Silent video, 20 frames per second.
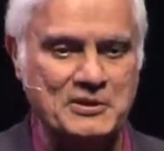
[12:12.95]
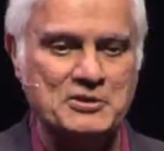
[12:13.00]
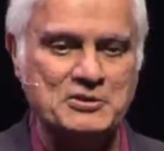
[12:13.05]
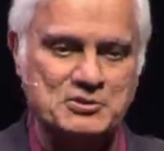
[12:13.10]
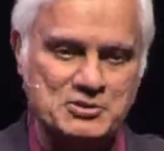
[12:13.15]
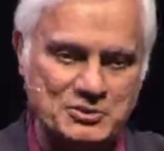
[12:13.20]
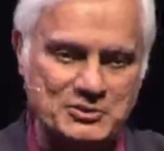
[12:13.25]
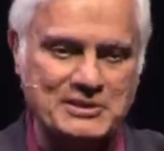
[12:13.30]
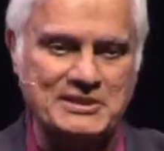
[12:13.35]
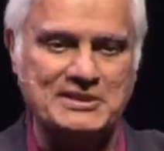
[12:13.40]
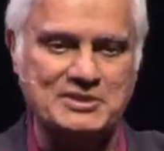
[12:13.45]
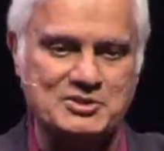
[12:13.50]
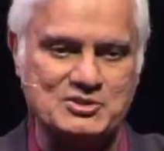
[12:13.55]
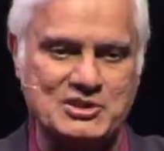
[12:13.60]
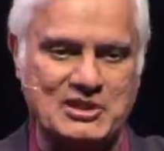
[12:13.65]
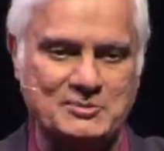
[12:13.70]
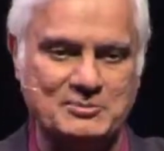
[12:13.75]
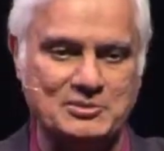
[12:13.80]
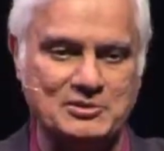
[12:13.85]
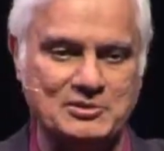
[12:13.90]
So he is
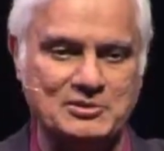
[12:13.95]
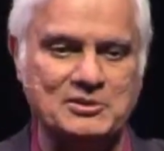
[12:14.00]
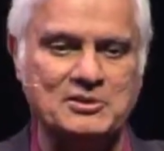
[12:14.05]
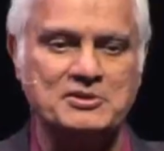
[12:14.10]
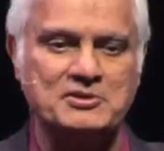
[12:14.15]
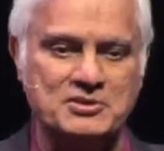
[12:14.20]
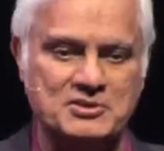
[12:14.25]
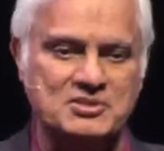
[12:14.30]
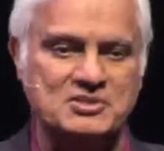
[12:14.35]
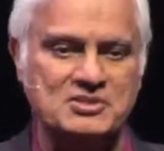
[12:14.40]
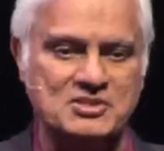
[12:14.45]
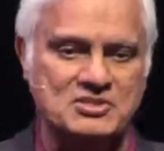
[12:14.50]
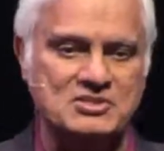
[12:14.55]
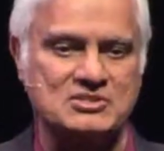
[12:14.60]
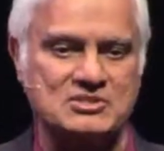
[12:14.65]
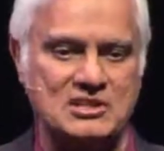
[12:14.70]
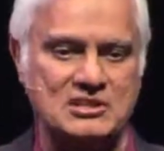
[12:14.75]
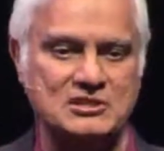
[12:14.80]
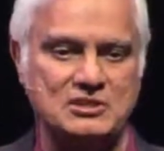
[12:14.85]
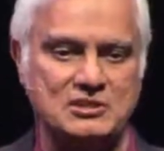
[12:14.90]
able to
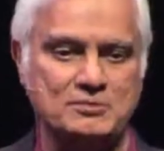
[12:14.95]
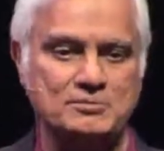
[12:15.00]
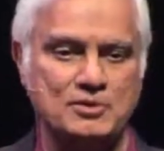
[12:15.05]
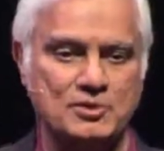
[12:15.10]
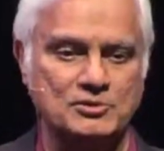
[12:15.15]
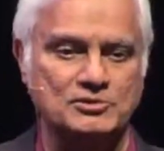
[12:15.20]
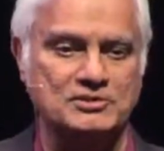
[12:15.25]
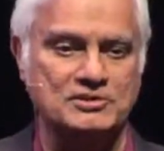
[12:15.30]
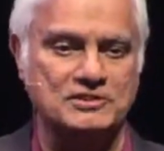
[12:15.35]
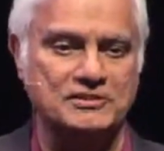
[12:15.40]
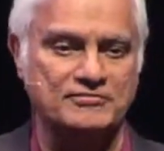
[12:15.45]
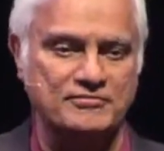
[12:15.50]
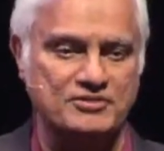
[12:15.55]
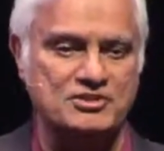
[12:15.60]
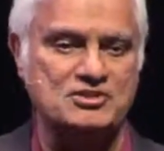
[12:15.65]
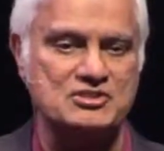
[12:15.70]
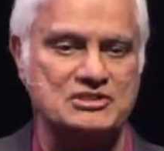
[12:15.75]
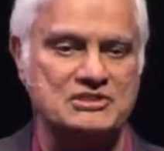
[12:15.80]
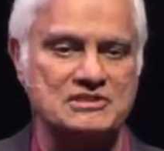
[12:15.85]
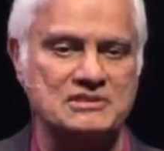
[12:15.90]
sustain you both in the
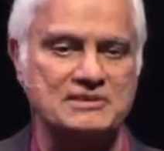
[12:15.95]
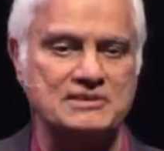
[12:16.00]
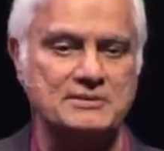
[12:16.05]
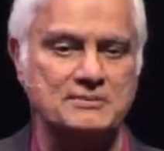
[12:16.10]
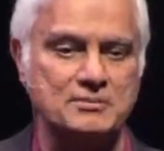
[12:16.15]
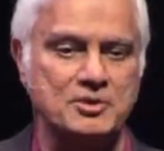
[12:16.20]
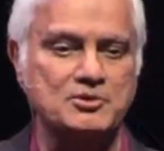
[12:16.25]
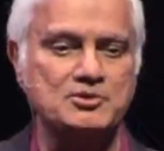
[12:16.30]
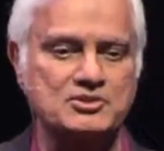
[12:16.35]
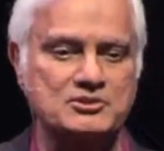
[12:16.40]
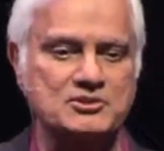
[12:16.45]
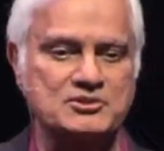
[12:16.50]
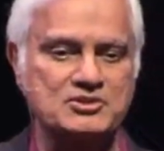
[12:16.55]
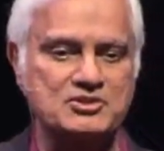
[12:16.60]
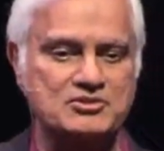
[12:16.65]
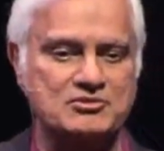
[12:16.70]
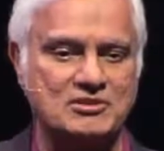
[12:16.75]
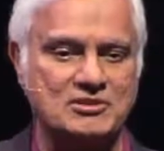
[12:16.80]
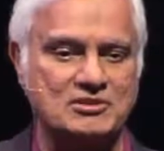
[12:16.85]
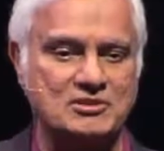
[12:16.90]
physical and emotional
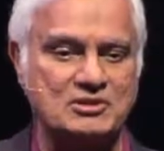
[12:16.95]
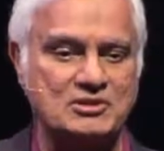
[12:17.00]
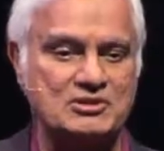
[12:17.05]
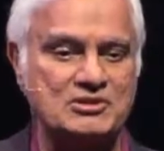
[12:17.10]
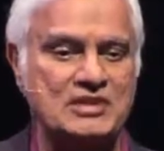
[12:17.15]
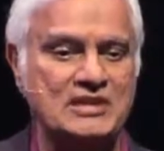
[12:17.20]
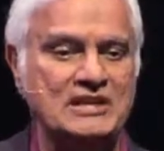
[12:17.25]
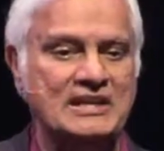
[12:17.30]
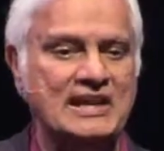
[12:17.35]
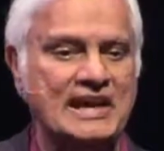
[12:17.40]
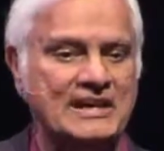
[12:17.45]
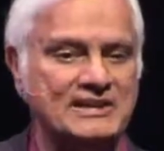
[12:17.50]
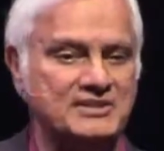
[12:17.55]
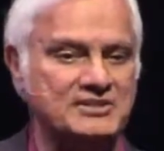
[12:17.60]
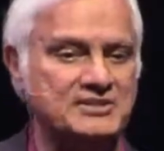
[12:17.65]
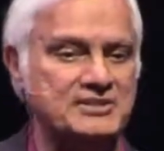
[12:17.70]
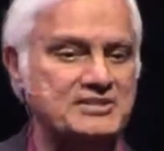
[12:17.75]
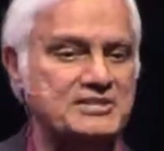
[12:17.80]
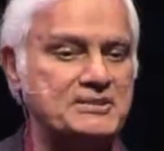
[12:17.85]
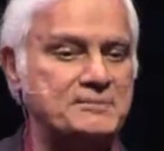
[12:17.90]
struggles and
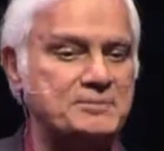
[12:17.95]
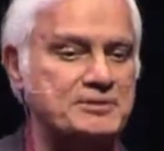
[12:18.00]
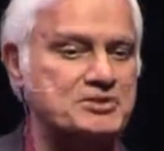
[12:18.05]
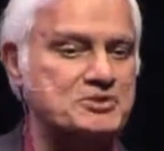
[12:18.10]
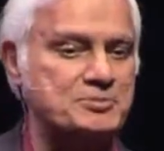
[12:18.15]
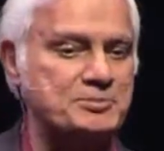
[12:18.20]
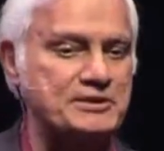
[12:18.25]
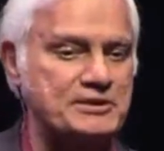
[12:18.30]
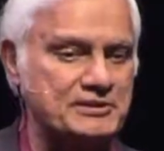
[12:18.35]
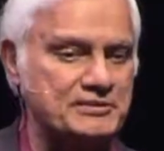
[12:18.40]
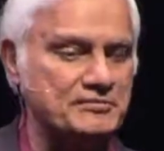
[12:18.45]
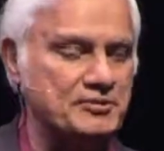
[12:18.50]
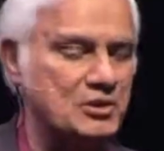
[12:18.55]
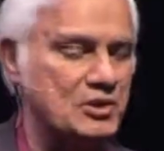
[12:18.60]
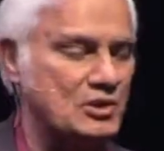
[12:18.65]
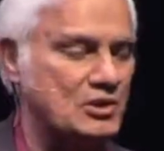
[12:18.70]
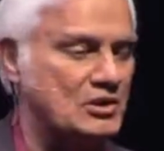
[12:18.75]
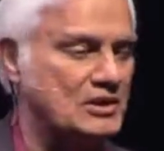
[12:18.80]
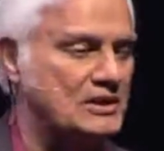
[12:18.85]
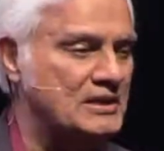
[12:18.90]
in the deepest pain of
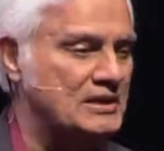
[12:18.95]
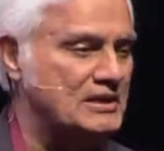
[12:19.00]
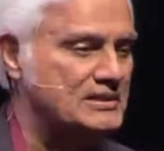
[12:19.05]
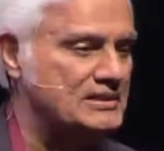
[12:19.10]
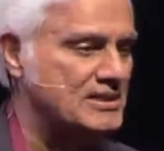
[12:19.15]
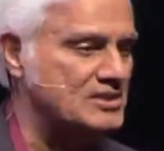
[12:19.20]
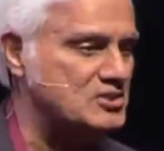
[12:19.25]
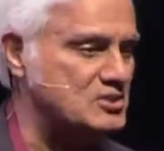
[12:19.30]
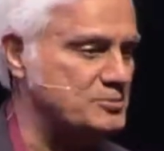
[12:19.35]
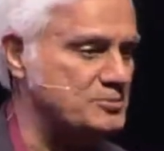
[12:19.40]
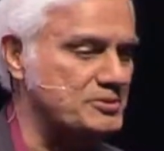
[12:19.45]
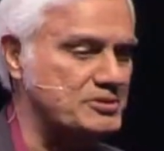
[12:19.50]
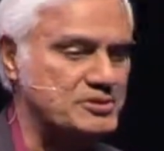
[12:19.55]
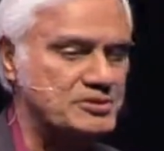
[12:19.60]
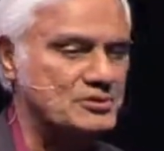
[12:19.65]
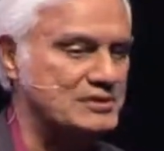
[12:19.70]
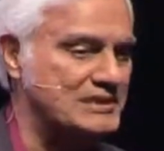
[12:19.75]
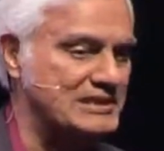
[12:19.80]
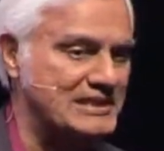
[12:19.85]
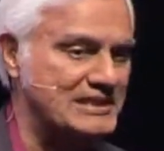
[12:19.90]
all, that
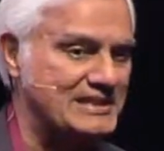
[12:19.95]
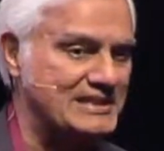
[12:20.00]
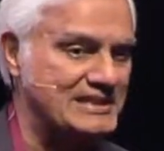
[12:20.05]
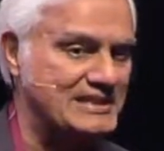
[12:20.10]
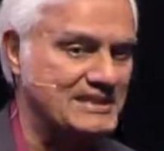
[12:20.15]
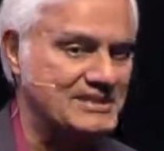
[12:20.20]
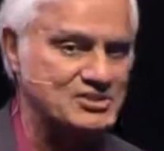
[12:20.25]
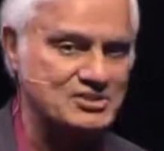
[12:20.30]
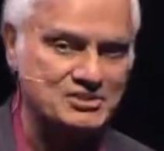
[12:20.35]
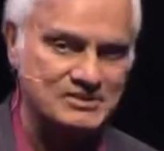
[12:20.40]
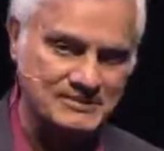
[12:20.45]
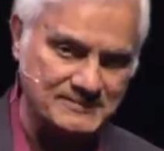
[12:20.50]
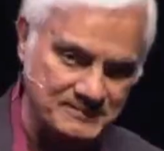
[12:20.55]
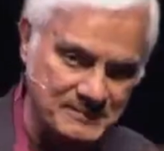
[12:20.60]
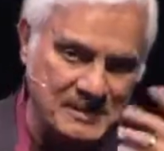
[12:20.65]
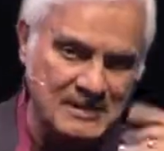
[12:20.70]
spiritual alienation.